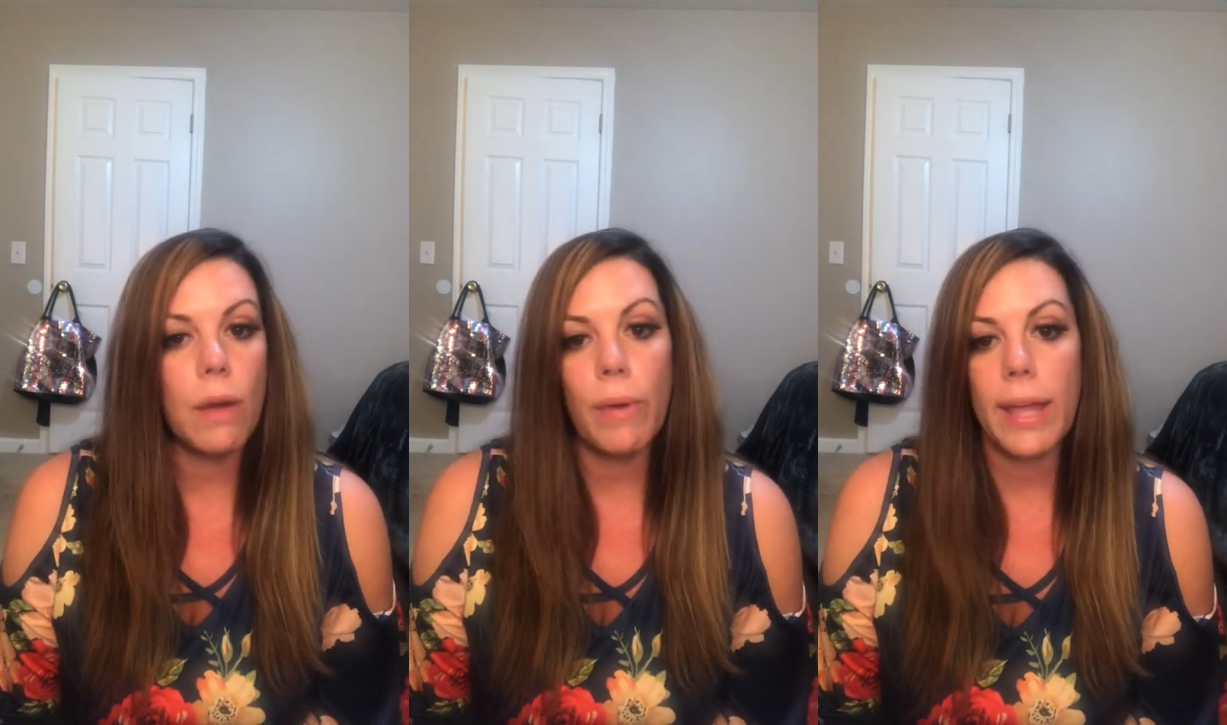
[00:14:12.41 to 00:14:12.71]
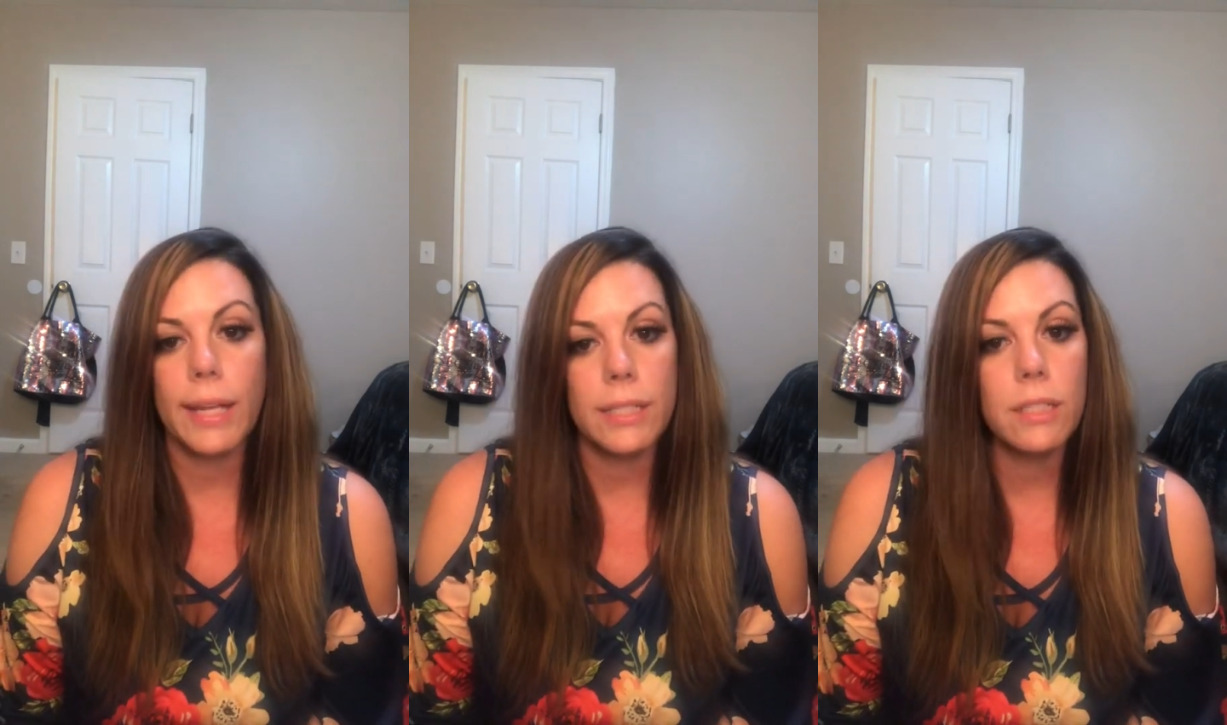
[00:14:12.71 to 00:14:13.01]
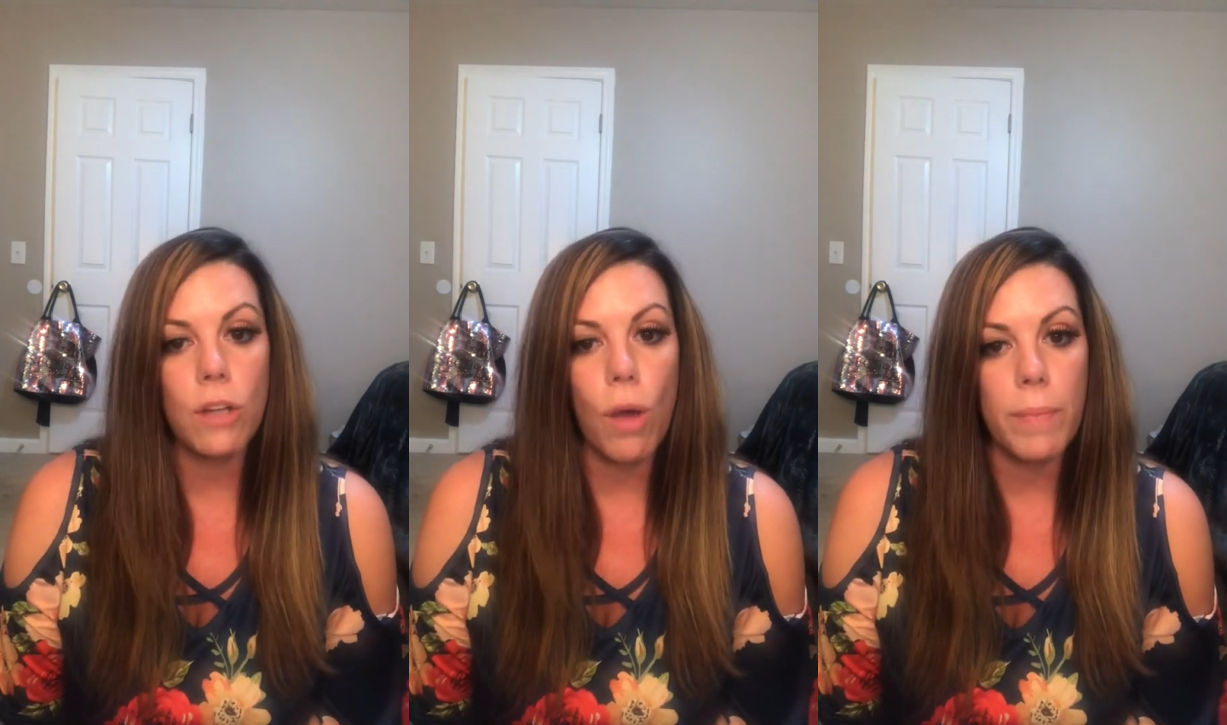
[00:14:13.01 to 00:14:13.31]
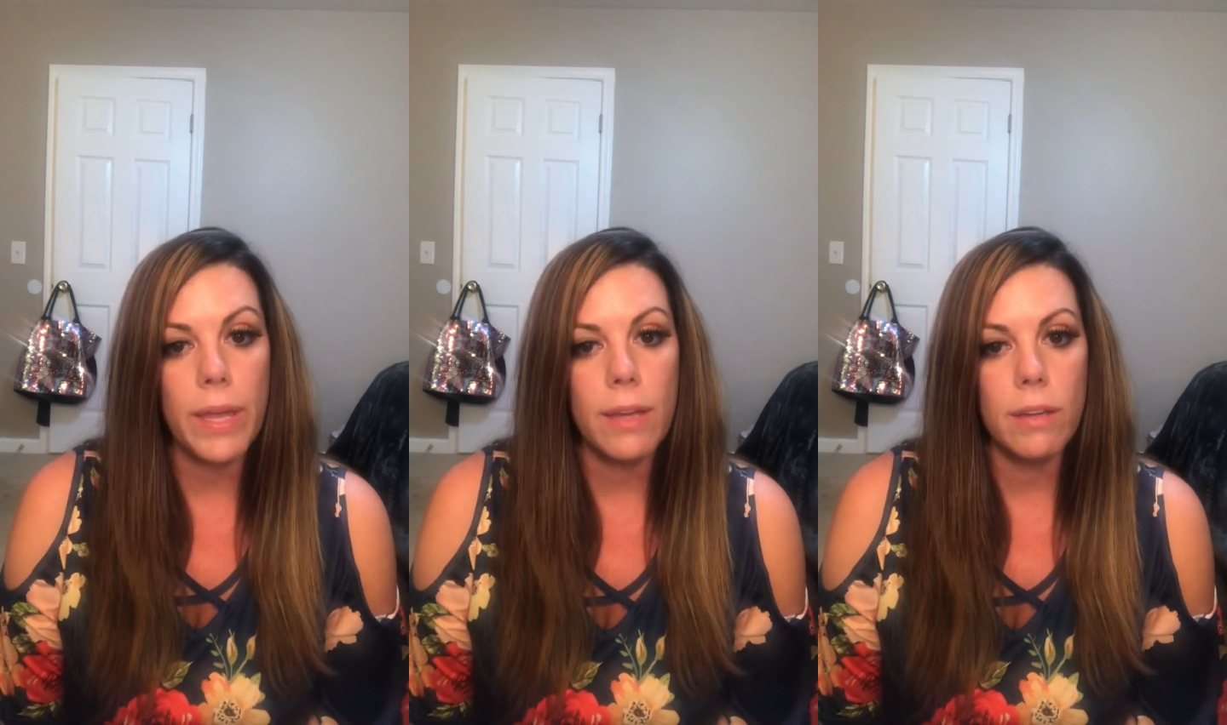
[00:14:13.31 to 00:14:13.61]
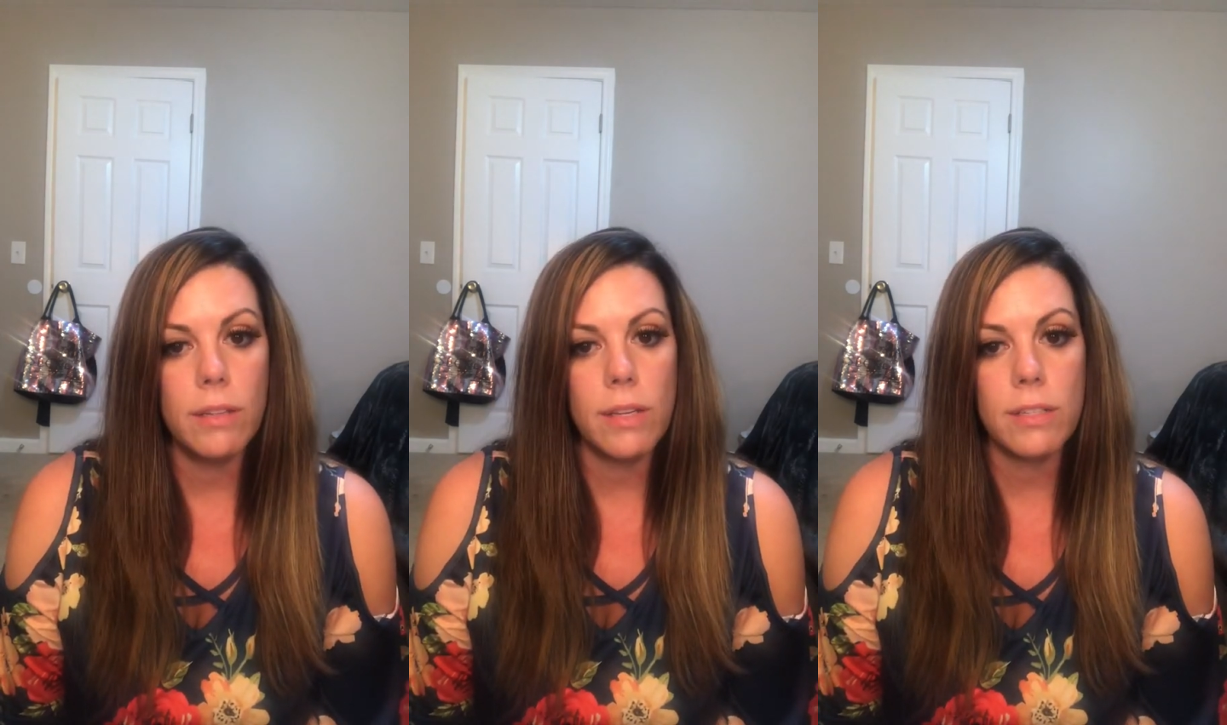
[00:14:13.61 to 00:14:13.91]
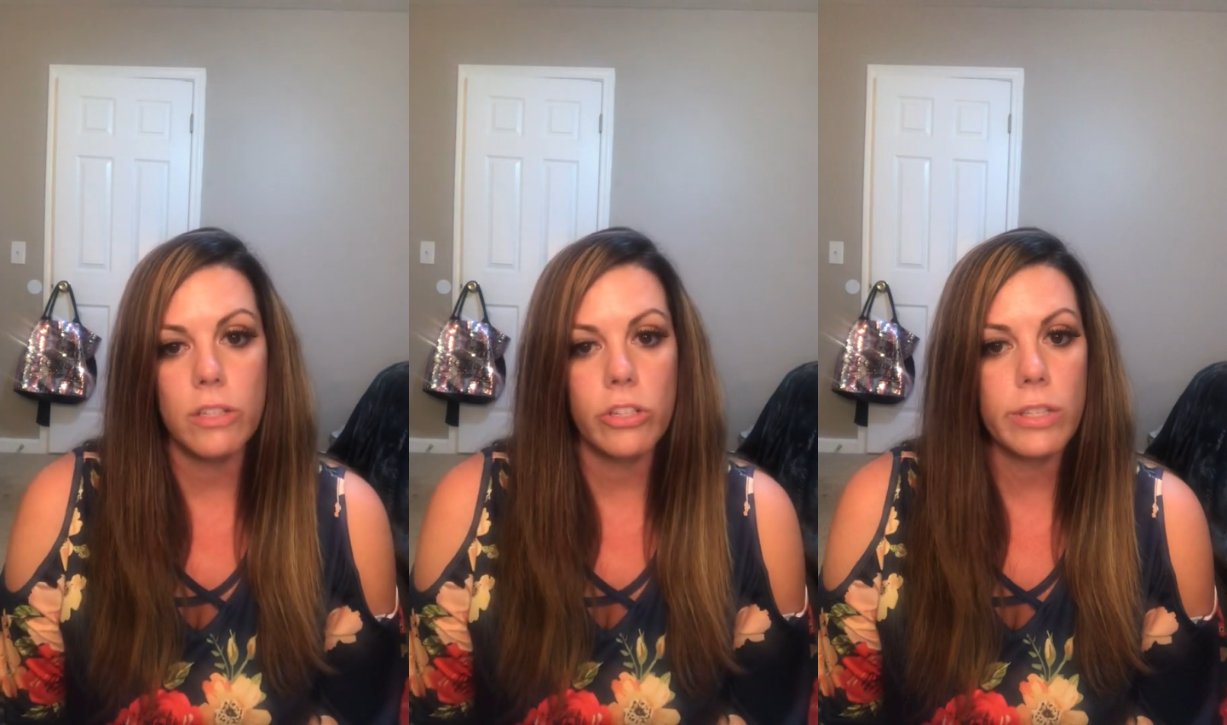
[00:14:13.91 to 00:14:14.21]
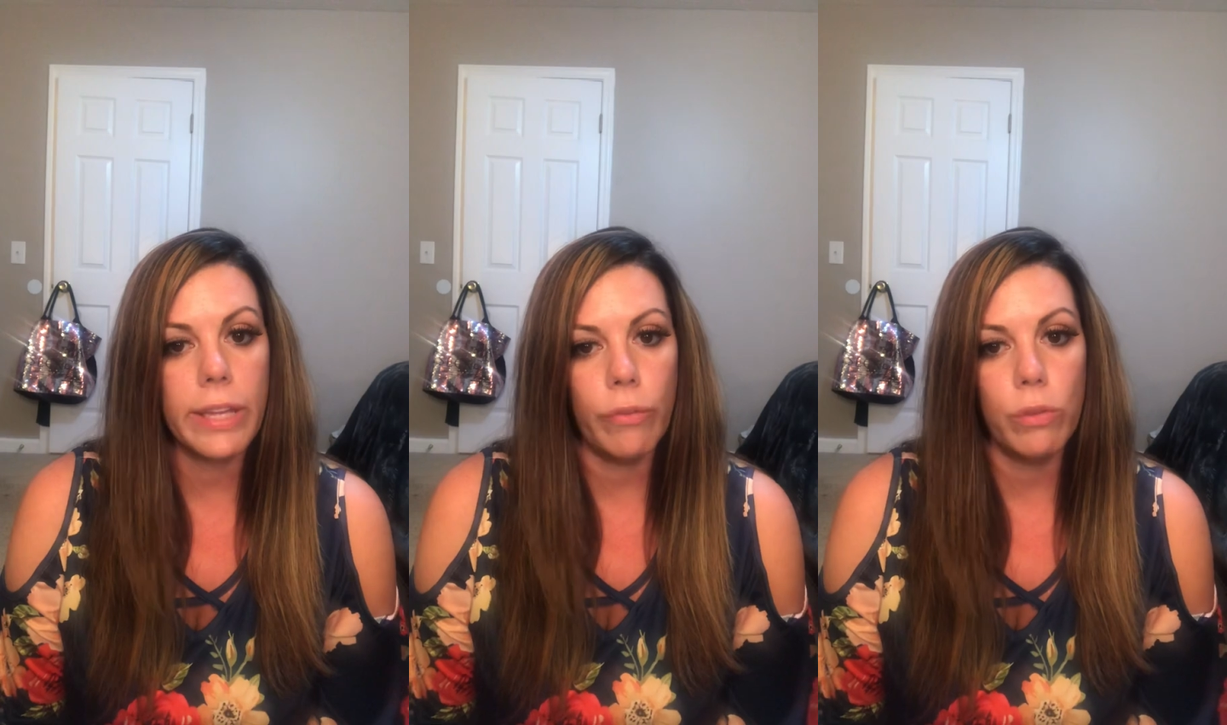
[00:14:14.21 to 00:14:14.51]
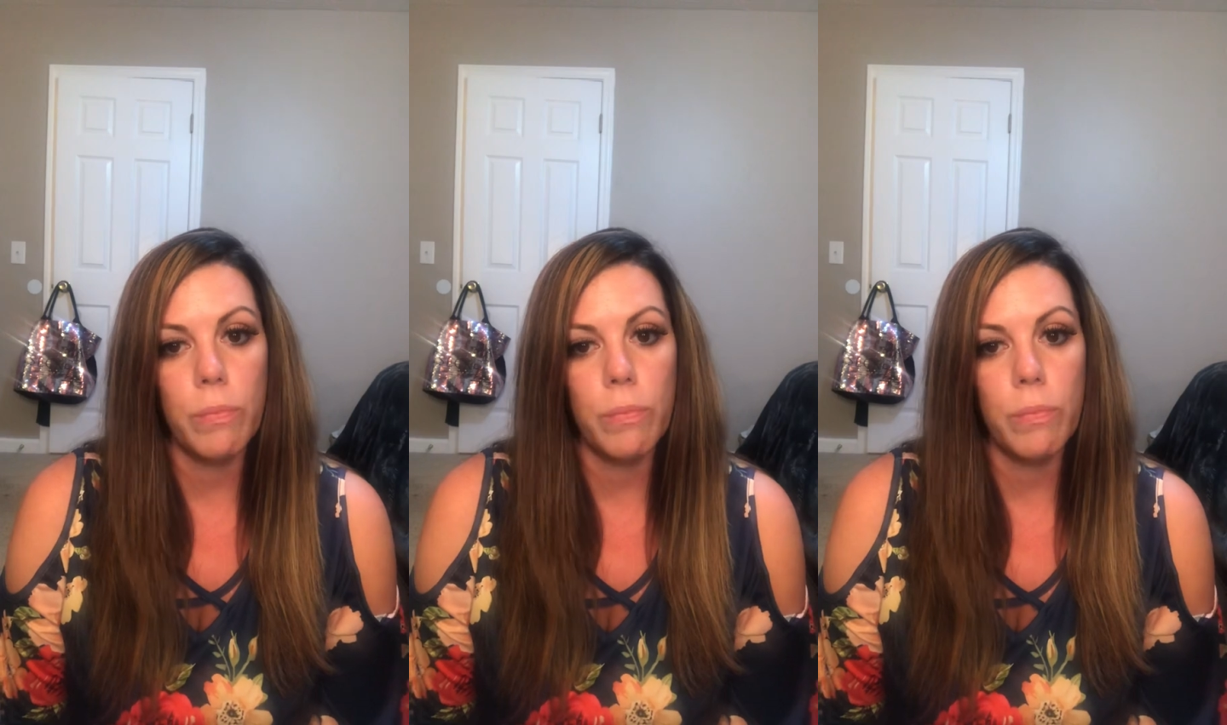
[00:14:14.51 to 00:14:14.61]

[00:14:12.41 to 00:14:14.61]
That way I can stop it and it doesn't just kill